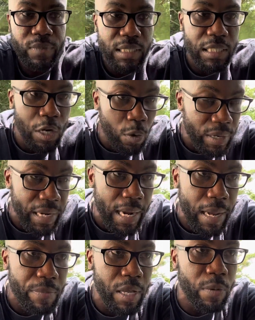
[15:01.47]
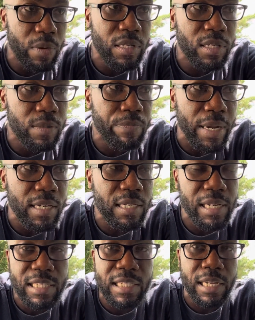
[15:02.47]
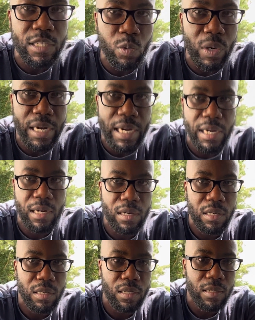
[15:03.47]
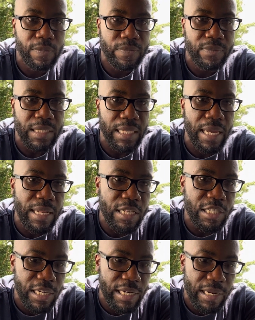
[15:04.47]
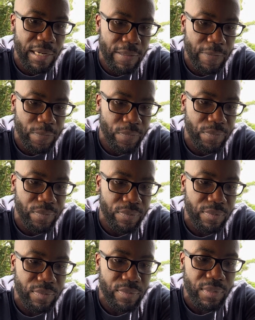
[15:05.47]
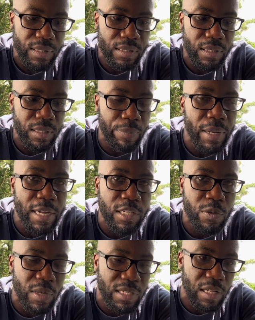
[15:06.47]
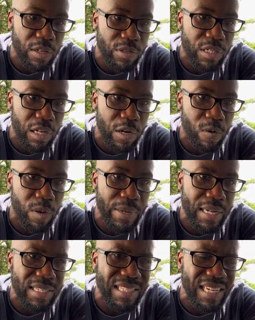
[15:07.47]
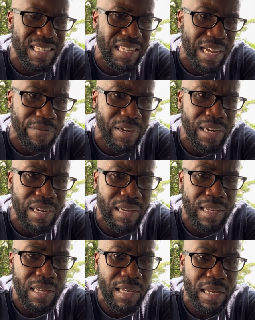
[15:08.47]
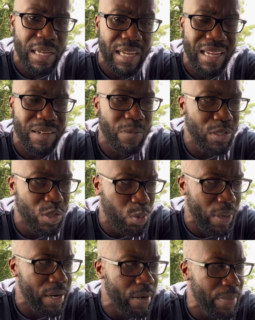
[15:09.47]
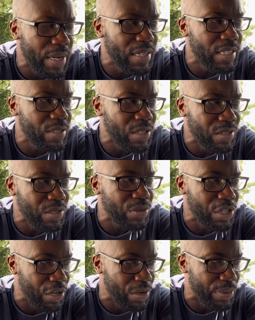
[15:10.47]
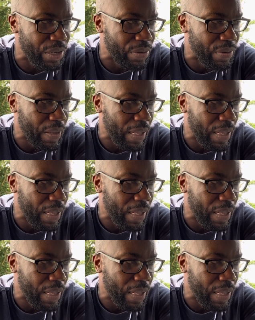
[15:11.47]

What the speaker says: no cap, it was basically 1028. in the G8. The Blazer was a little slower because it's heavy, which is weird because it's also turbo.